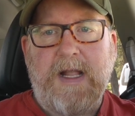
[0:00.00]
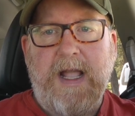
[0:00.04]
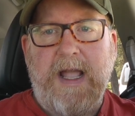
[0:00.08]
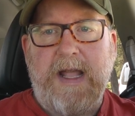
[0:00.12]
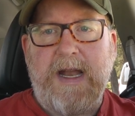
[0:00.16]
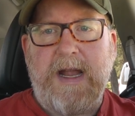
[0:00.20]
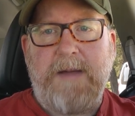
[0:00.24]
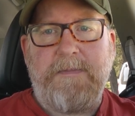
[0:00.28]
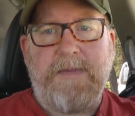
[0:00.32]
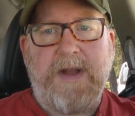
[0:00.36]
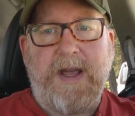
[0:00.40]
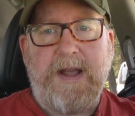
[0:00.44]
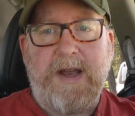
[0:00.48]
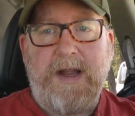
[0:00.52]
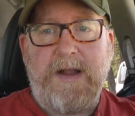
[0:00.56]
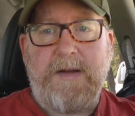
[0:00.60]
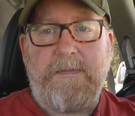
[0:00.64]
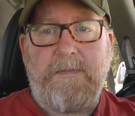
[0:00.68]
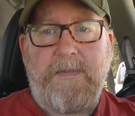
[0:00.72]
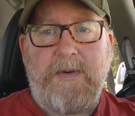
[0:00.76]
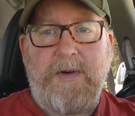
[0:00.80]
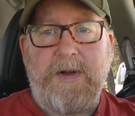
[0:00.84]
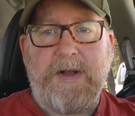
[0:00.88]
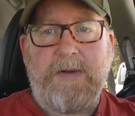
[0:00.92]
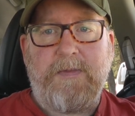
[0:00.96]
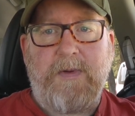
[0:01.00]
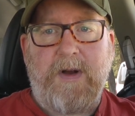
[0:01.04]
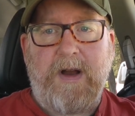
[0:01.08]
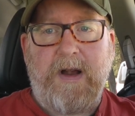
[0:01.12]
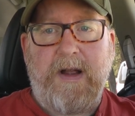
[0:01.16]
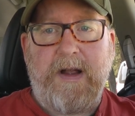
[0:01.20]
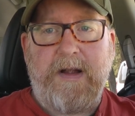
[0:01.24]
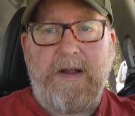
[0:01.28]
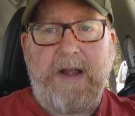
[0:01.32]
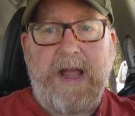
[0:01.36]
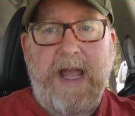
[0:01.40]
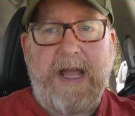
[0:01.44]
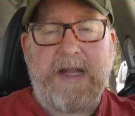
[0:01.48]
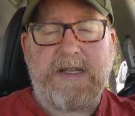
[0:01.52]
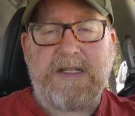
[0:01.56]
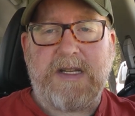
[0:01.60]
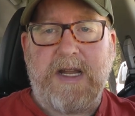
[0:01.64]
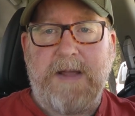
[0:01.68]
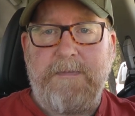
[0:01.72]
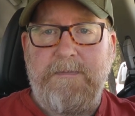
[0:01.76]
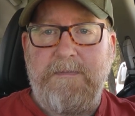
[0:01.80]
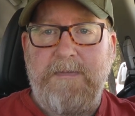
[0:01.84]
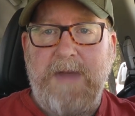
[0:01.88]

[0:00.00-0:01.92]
And I'm not at a point where I actually